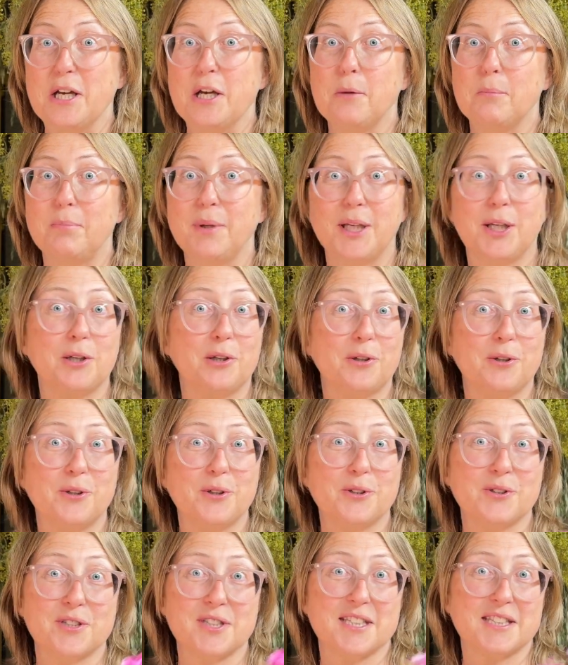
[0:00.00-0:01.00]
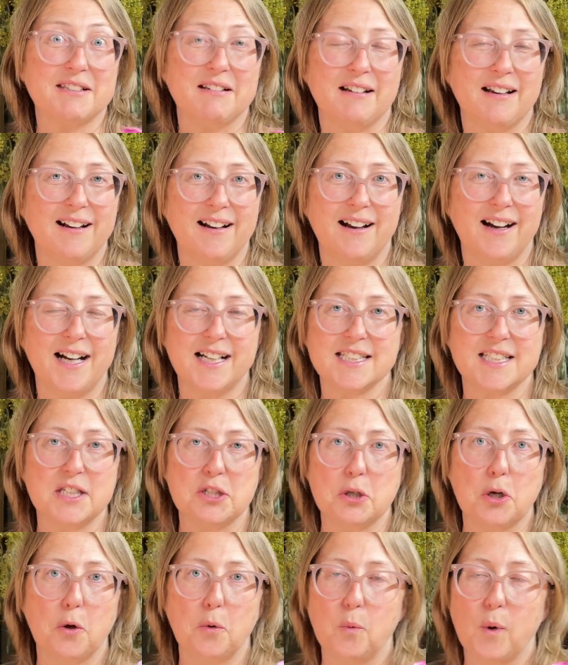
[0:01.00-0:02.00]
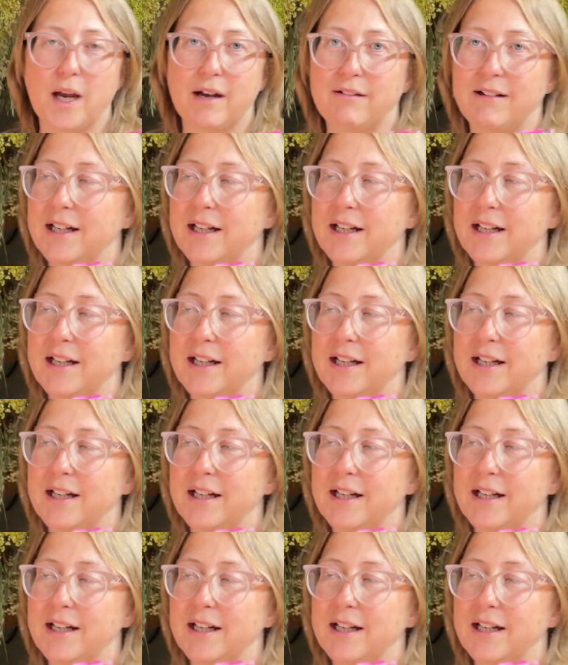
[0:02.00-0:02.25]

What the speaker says: because I didn't know where it